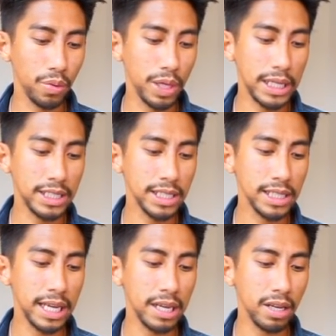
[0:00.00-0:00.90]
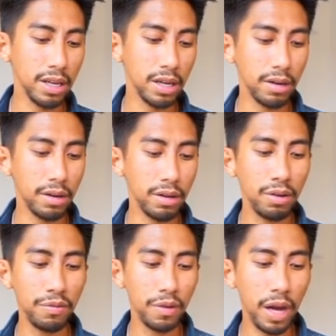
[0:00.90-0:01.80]
It's just like
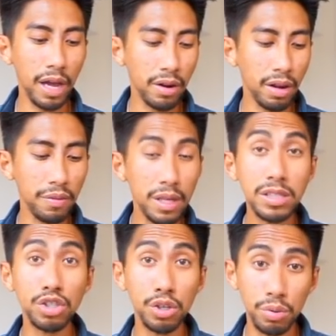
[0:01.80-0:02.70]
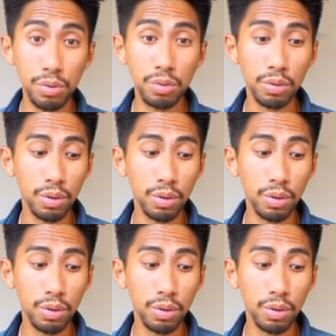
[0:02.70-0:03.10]
you've either, if this is you